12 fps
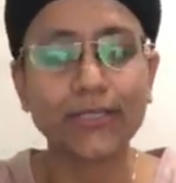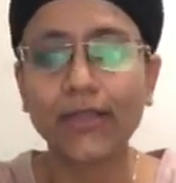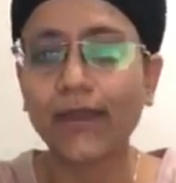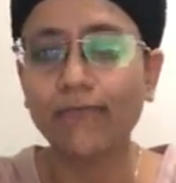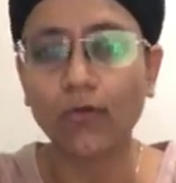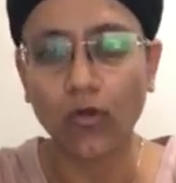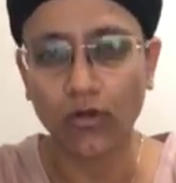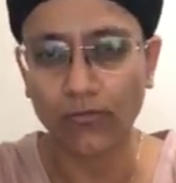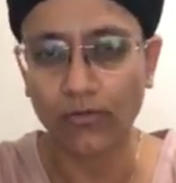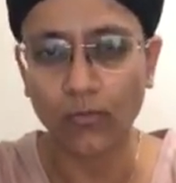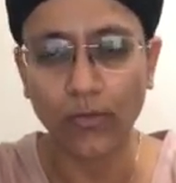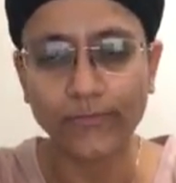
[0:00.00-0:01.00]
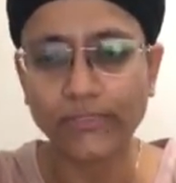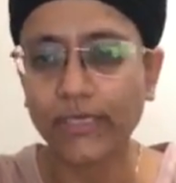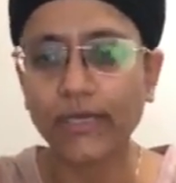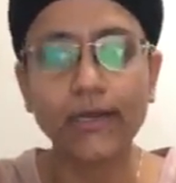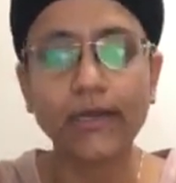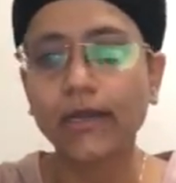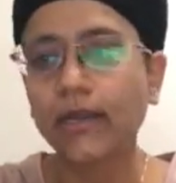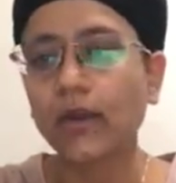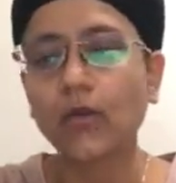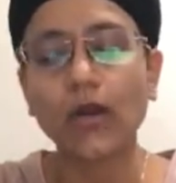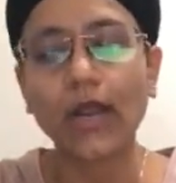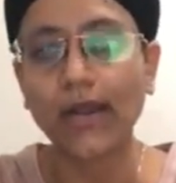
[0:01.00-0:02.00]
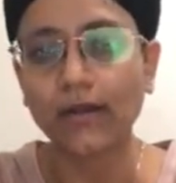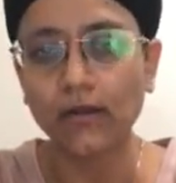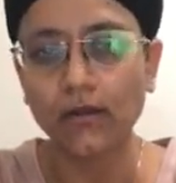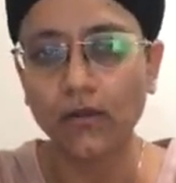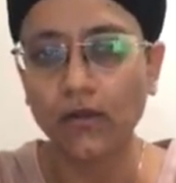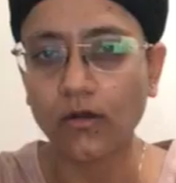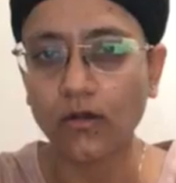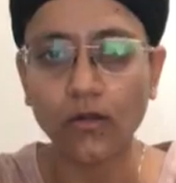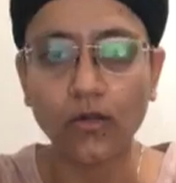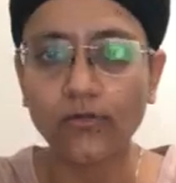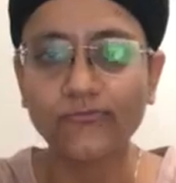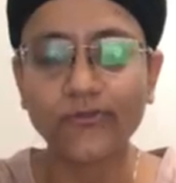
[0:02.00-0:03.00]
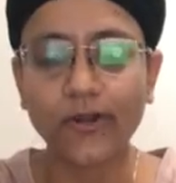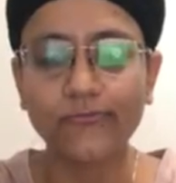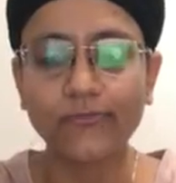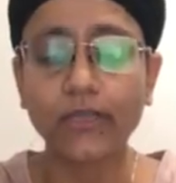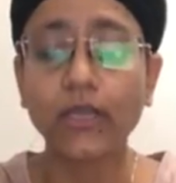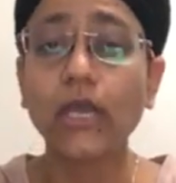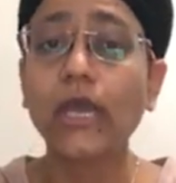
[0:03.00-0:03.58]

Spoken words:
They have a horrible website and it cannot handle a lot of traffic.